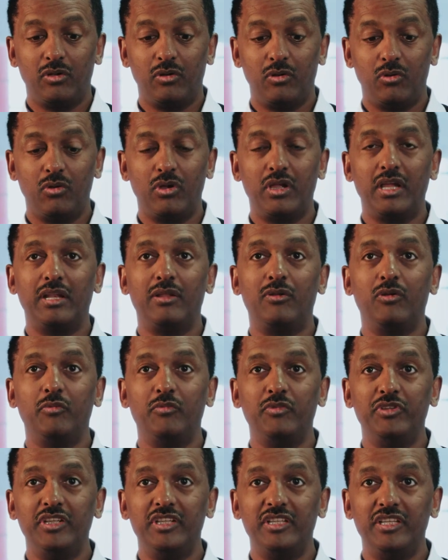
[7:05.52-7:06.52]
local
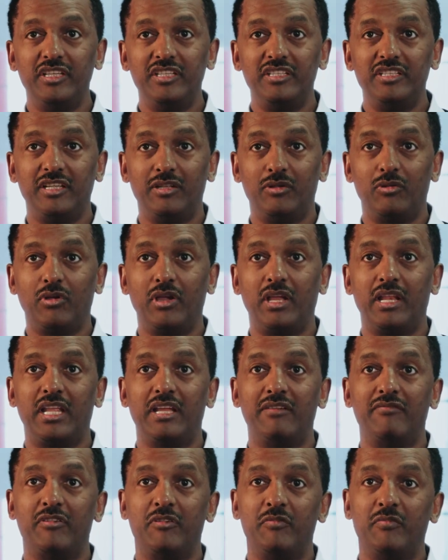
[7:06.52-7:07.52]
communities and local
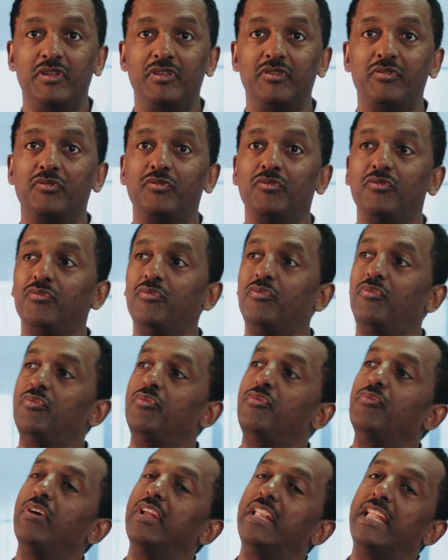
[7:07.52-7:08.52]
governments
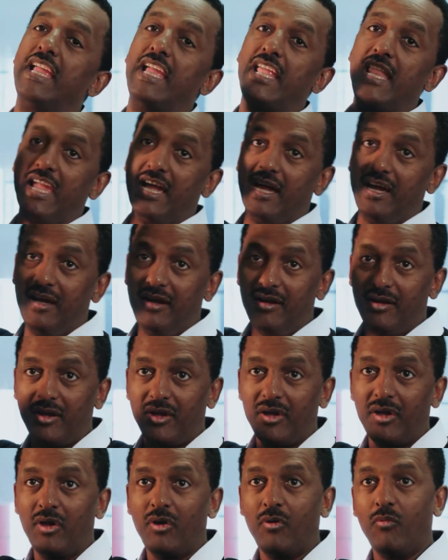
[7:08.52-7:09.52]
to an area
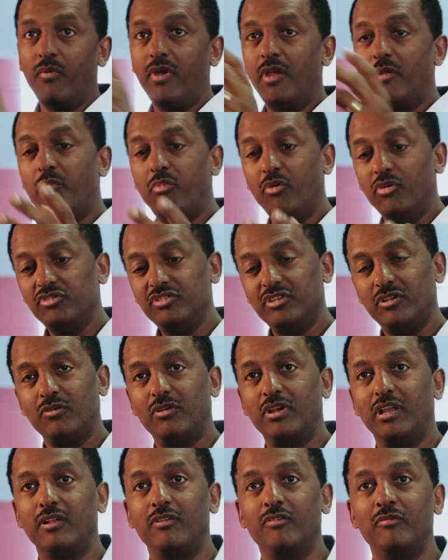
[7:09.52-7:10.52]
where both the
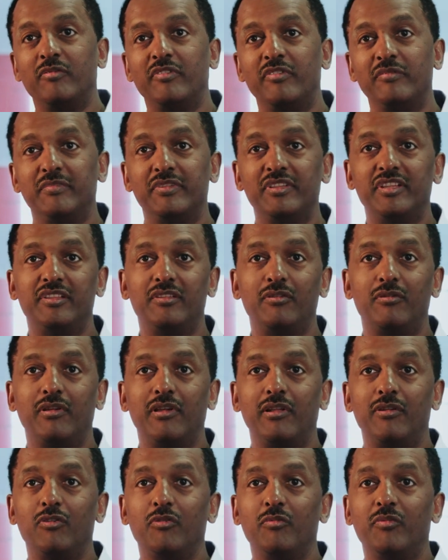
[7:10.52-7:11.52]
local government and the
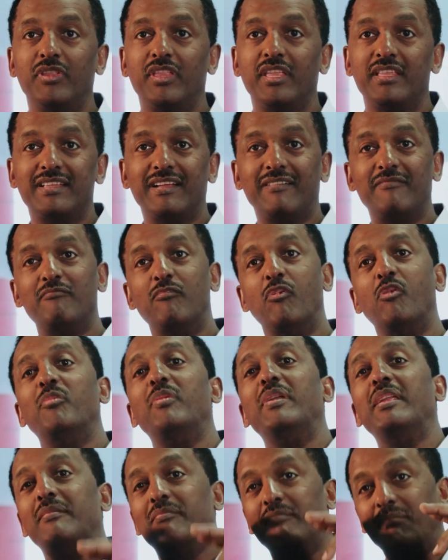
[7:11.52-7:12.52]
local communities have
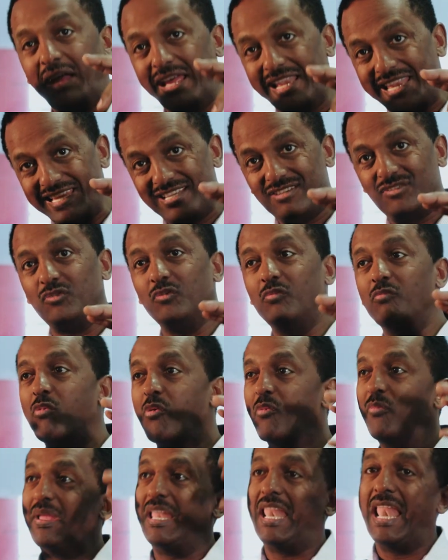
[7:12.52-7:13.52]
managed to
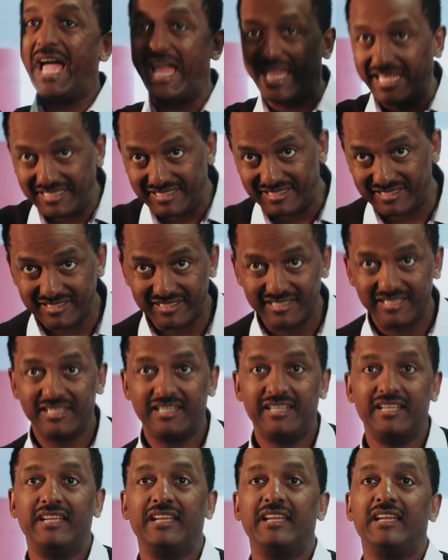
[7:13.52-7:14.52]
mobilize
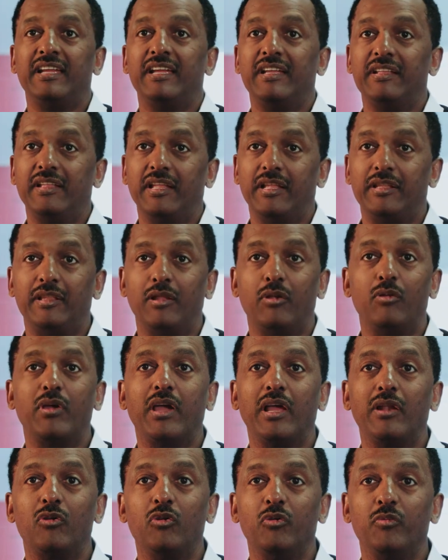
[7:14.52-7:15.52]
the
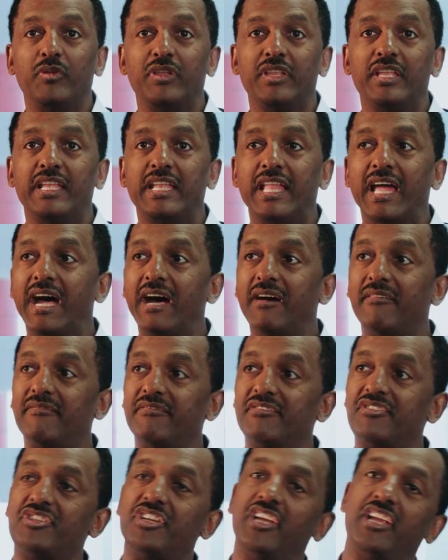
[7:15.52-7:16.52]
local community and
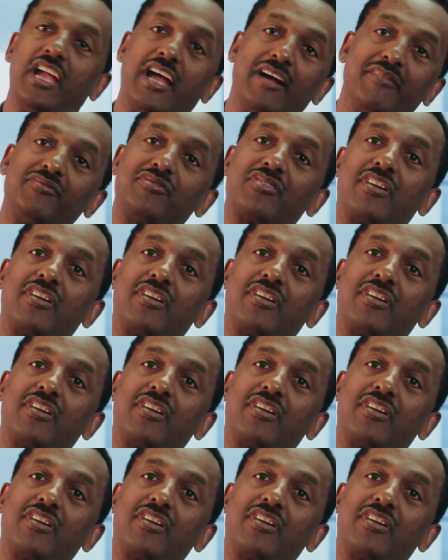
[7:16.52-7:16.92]
have